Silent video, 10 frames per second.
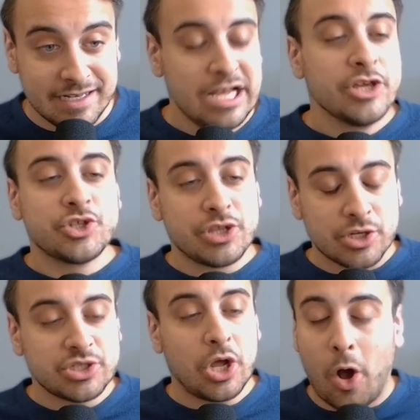So there's
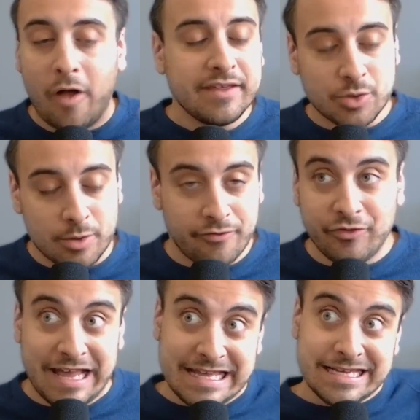all these sort of
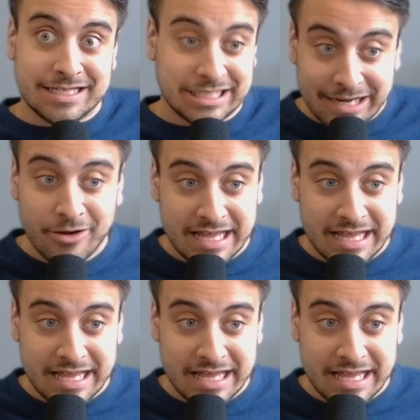like clarity